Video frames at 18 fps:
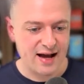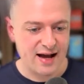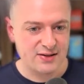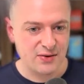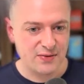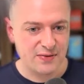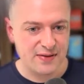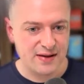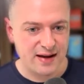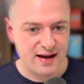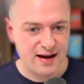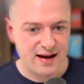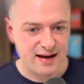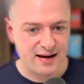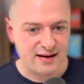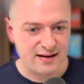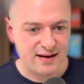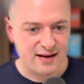don't think
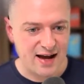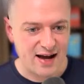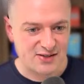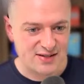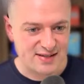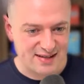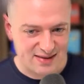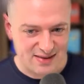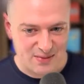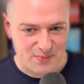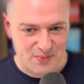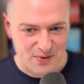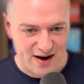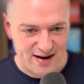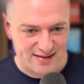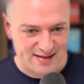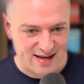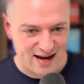I actually said the
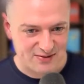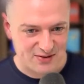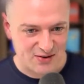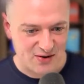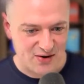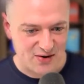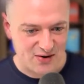price after all of